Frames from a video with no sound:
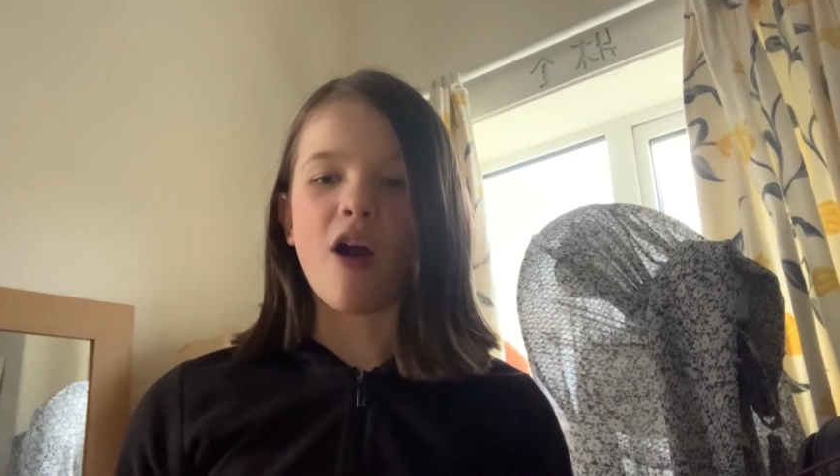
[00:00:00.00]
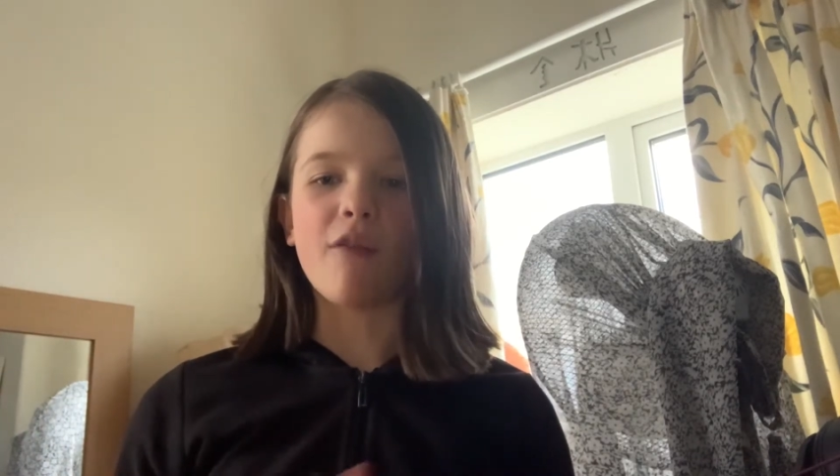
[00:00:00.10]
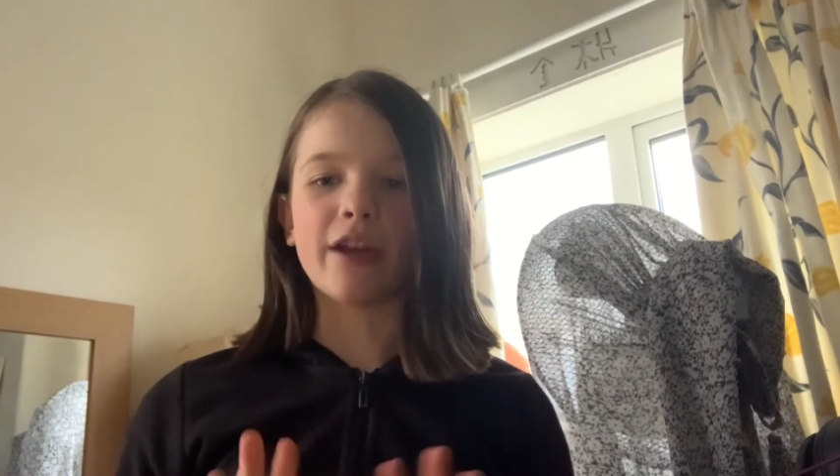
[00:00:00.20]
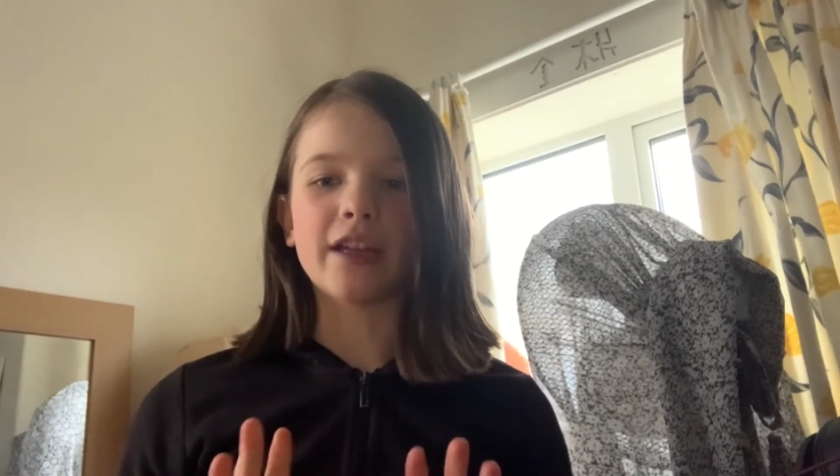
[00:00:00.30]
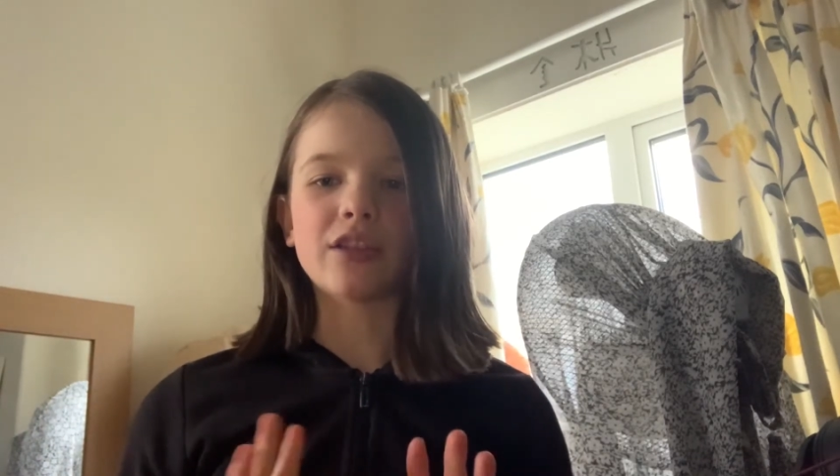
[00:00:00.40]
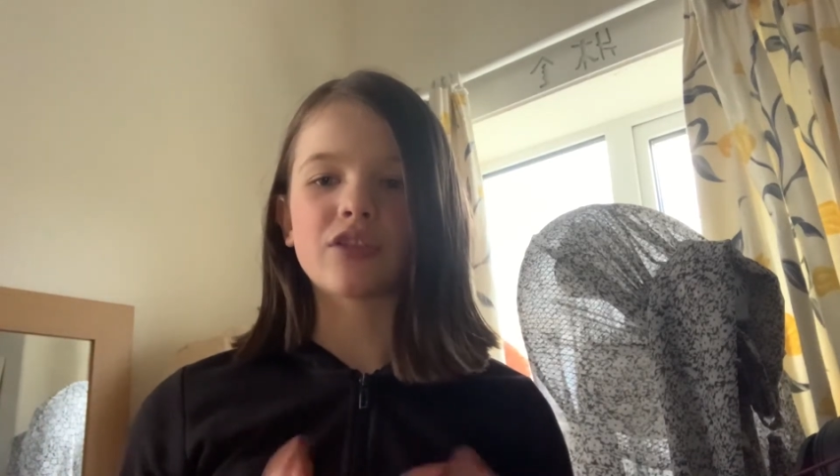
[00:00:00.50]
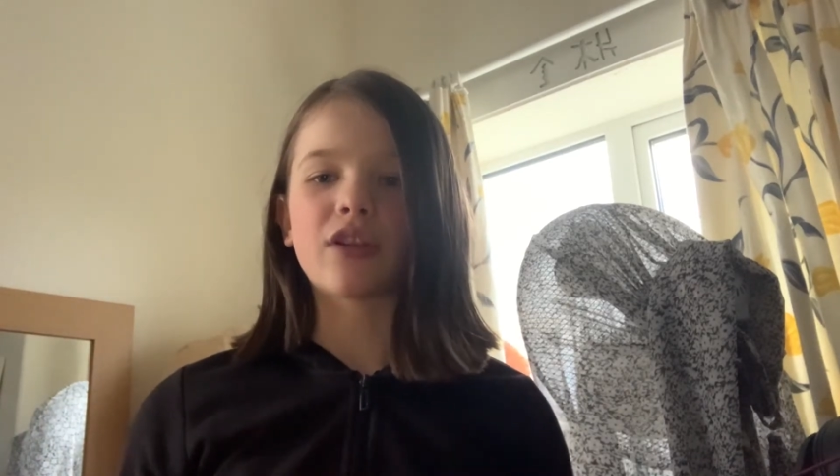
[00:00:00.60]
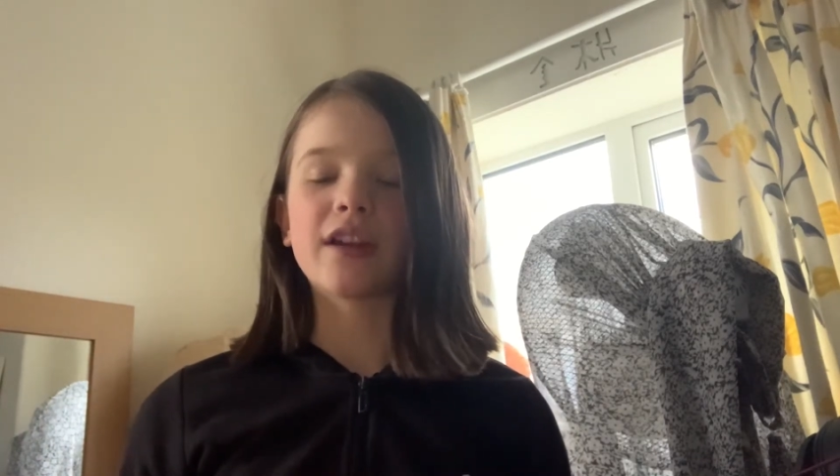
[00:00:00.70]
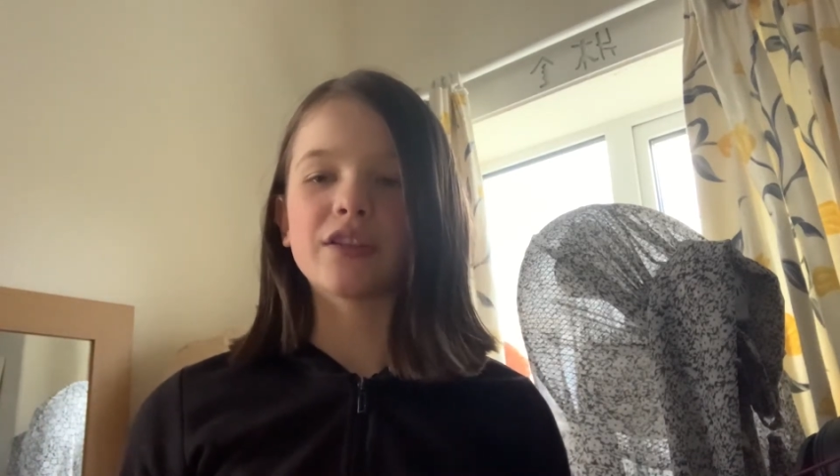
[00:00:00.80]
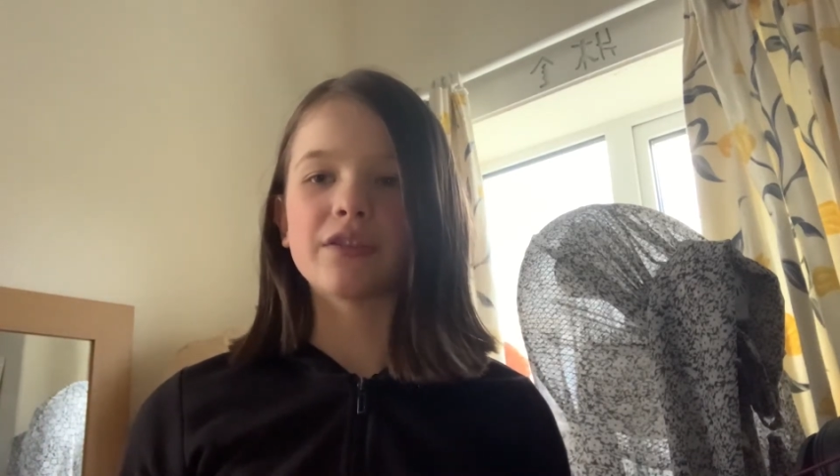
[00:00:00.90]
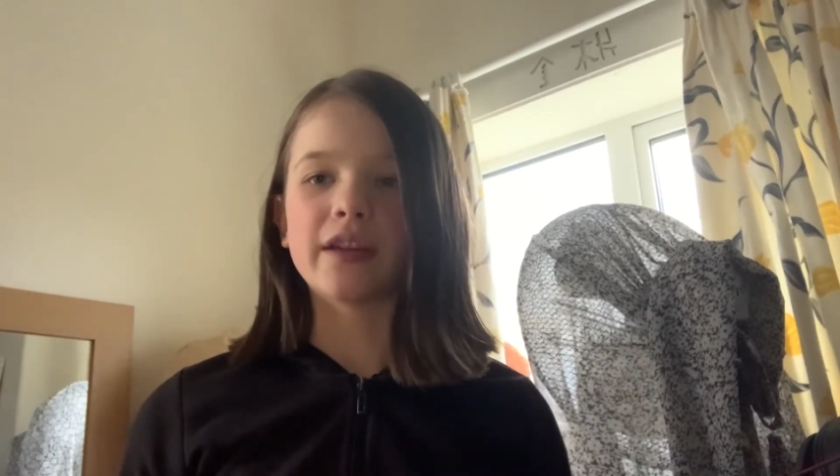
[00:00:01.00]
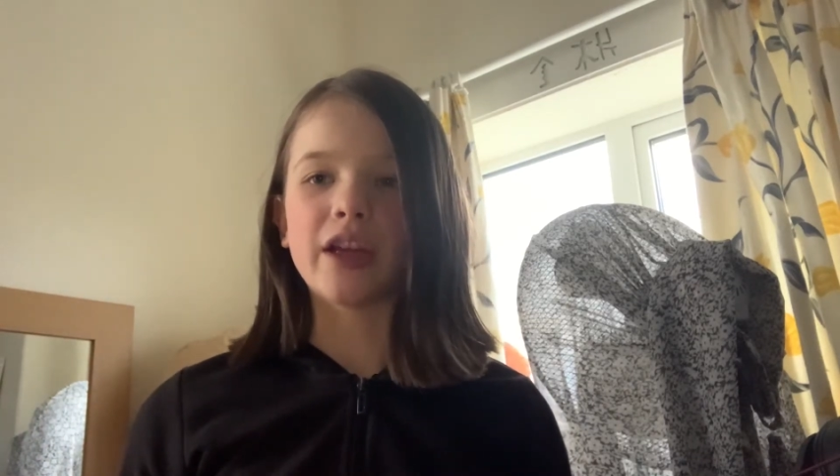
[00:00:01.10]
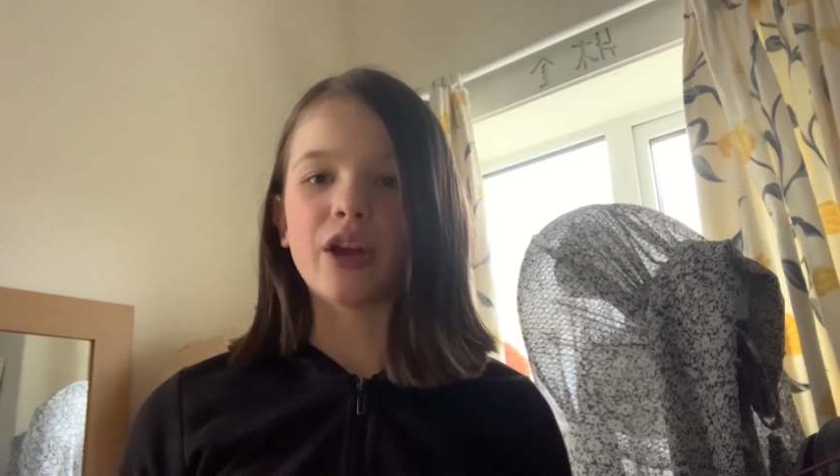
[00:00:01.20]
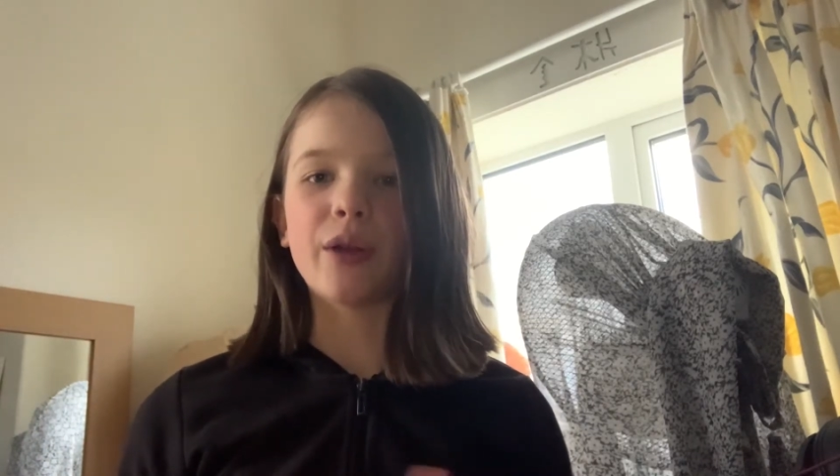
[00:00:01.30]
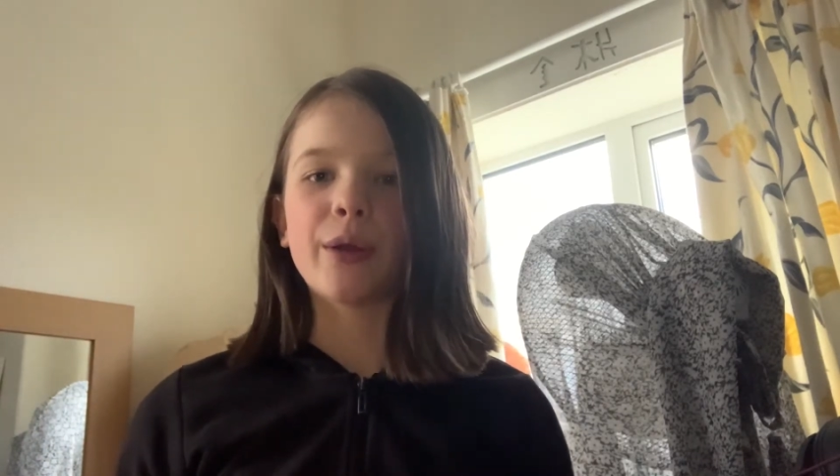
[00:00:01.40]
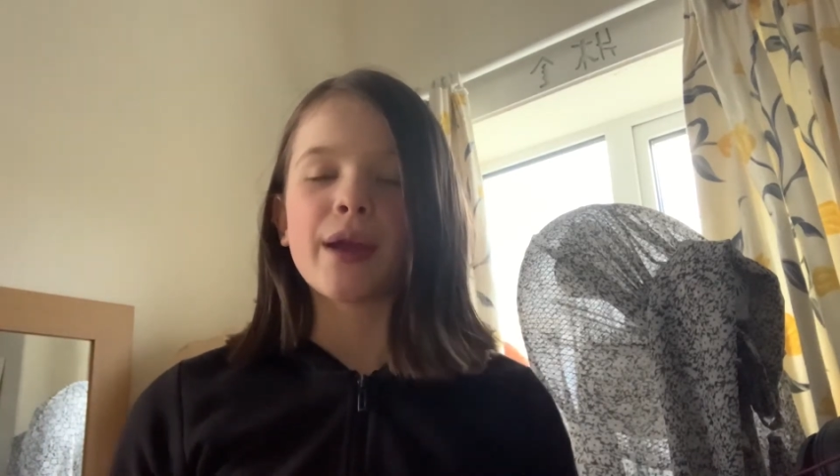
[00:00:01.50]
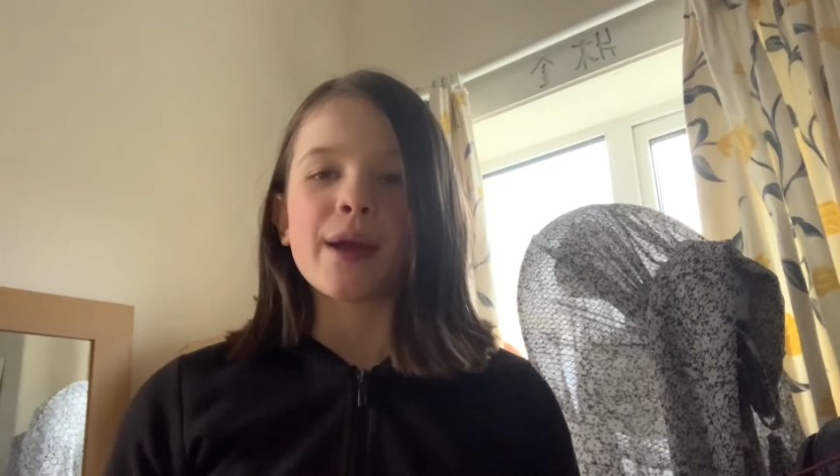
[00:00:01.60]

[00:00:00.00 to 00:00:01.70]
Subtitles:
of a strange video,